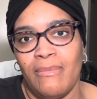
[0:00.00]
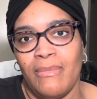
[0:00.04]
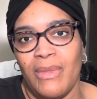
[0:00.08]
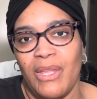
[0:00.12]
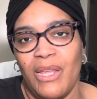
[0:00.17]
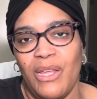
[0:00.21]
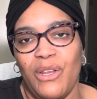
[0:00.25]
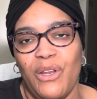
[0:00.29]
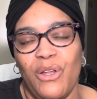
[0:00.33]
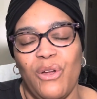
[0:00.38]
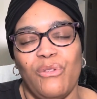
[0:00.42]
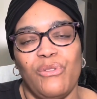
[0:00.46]

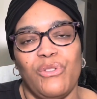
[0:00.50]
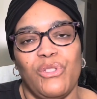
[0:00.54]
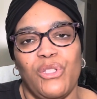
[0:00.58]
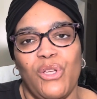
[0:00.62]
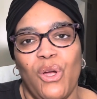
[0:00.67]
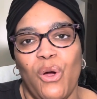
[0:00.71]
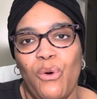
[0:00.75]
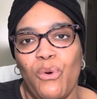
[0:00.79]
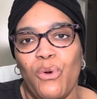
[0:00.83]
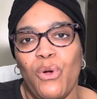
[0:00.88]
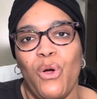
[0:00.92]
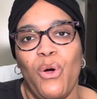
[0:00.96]

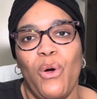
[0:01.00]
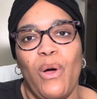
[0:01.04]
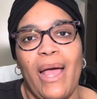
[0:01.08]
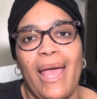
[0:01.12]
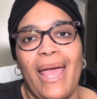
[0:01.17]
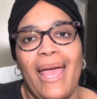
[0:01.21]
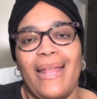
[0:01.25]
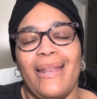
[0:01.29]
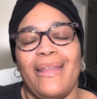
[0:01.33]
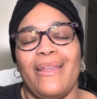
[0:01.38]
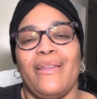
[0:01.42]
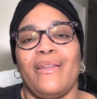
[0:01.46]
Don't go
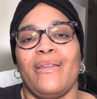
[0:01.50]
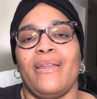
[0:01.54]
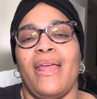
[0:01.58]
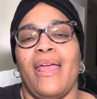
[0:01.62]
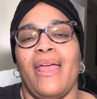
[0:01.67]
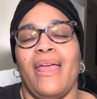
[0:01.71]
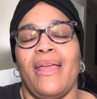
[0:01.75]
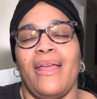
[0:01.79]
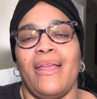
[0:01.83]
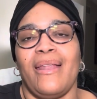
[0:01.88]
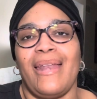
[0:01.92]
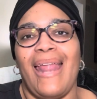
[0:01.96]
ahead
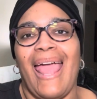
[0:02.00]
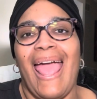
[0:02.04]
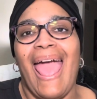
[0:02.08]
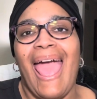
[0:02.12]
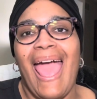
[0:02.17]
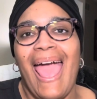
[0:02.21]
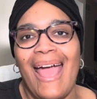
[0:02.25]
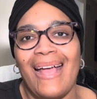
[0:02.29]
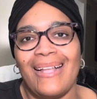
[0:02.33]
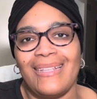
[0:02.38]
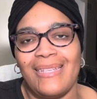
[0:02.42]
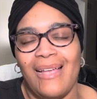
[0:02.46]
and
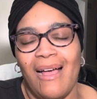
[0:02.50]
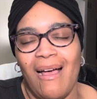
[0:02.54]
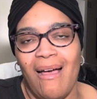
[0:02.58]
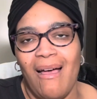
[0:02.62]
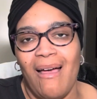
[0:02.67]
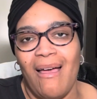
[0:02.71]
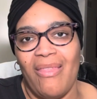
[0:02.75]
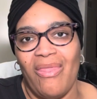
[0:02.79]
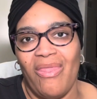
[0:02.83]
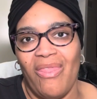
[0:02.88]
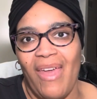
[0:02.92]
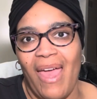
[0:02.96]
act
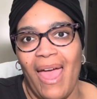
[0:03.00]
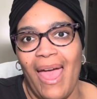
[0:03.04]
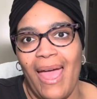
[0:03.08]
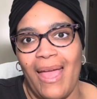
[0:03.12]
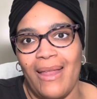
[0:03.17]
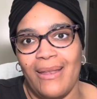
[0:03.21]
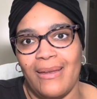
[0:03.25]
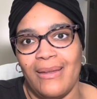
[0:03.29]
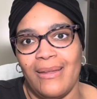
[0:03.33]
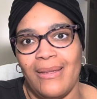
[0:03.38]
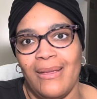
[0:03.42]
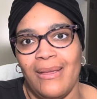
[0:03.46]
on
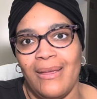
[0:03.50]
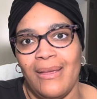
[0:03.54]
that,